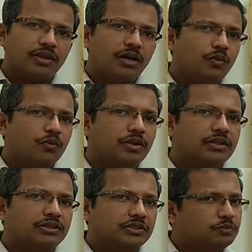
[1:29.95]
Now we
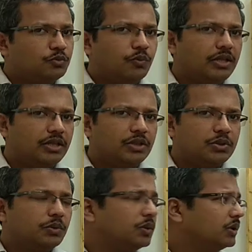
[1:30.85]
are just moving
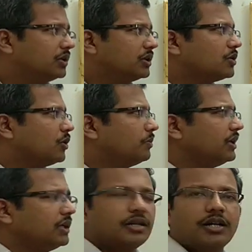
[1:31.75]
into the
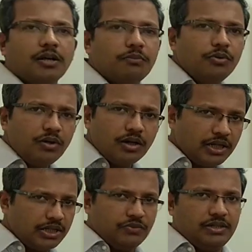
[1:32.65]
topic
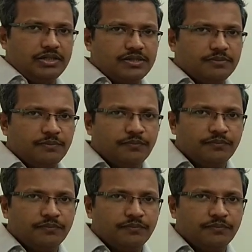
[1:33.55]
carbohydrates.